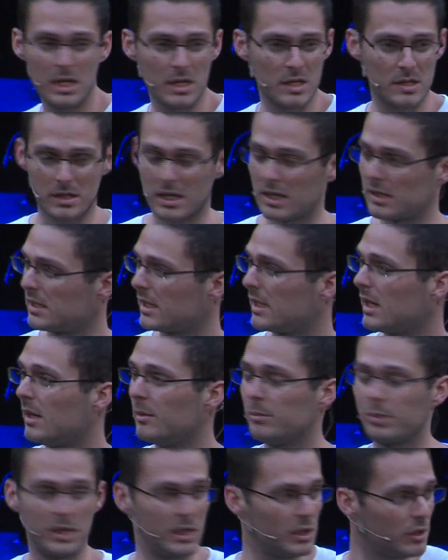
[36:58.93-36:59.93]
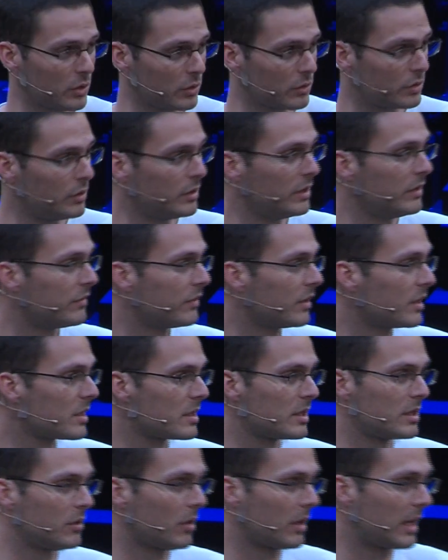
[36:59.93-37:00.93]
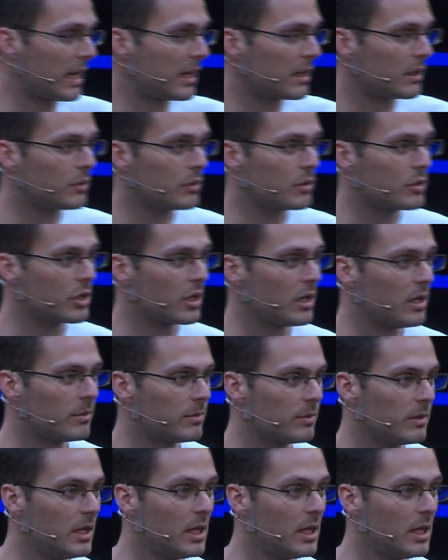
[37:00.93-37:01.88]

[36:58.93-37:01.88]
start a company, go to university, or get a good job.